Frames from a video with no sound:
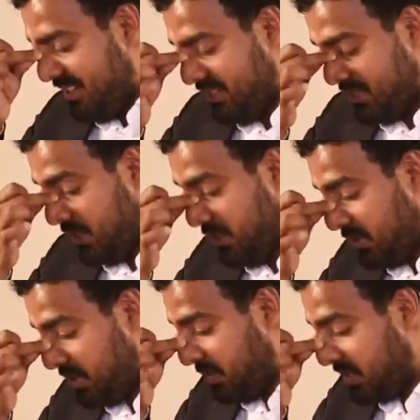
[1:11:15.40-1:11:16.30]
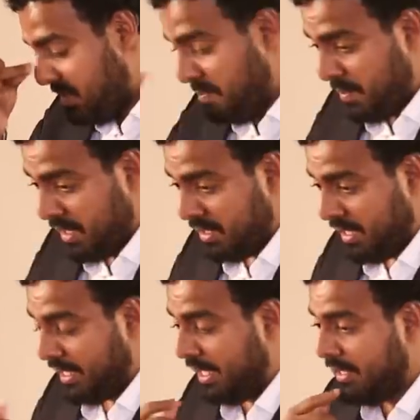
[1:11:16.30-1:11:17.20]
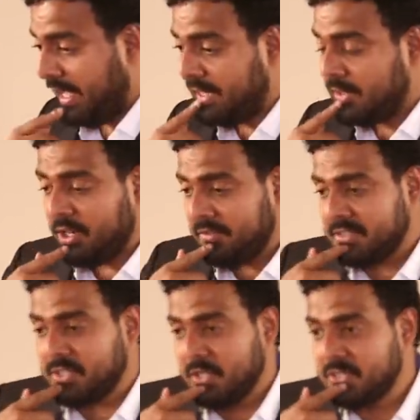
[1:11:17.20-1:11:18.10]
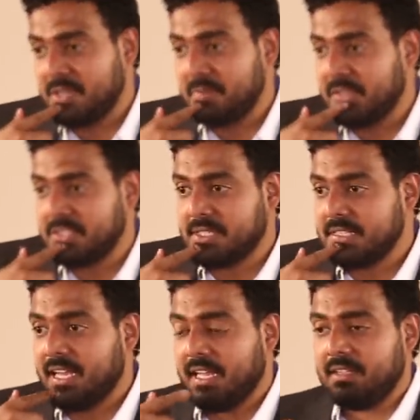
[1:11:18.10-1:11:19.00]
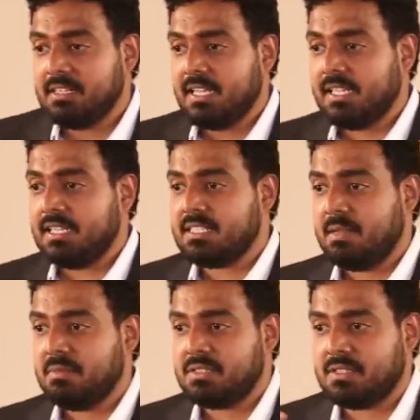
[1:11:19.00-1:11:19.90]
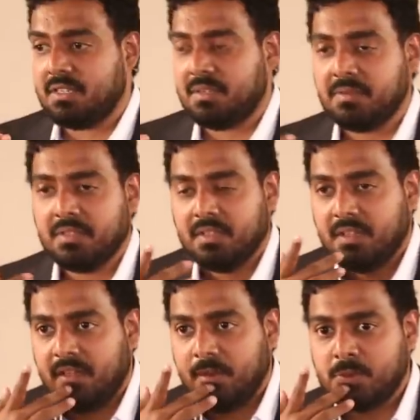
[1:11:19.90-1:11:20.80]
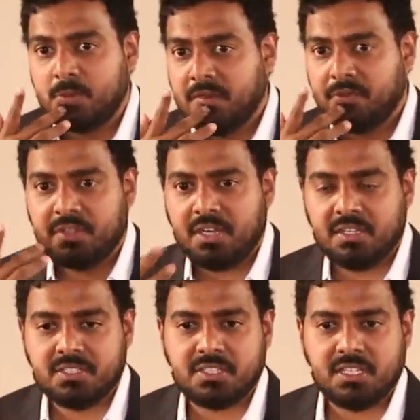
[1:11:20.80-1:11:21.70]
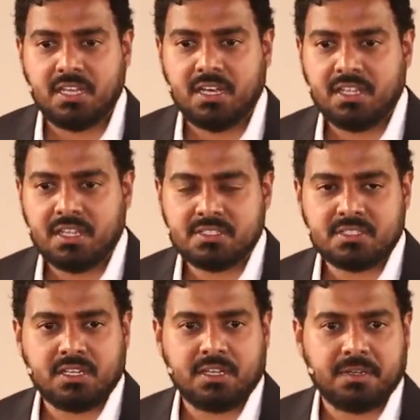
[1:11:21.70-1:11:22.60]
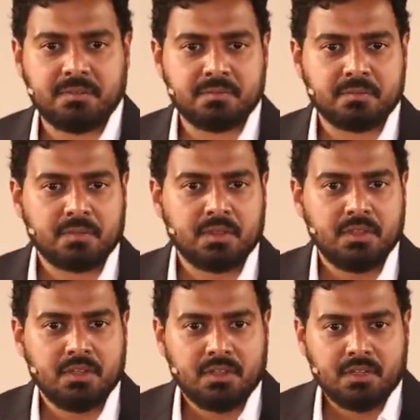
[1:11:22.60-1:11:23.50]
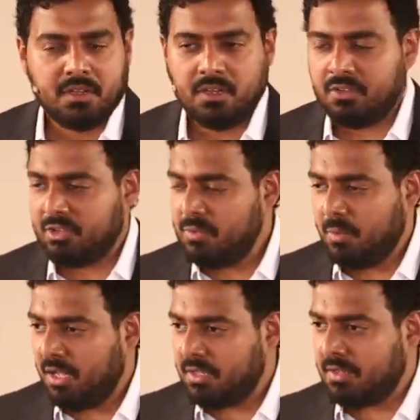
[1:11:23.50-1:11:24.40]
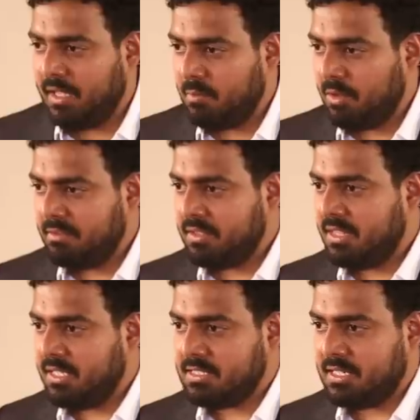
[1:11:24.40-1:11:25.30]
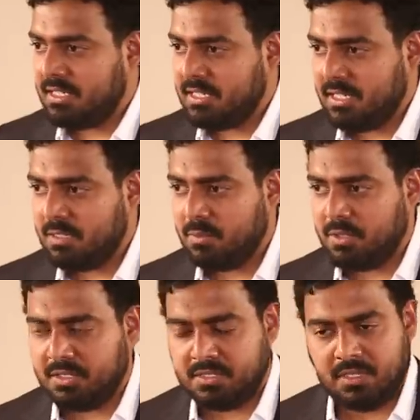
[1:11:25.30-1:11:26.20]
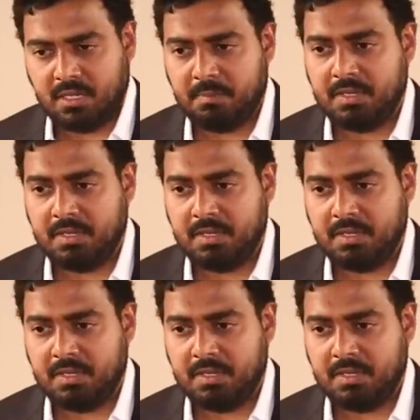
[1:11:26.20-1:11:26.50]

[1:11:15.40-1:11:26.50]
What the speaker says: The solution was simple, and I thought of the solution because there's a guy in Delhi, his name is, he was one of our youngest EIS, Ridwan, and one of the things that he did was,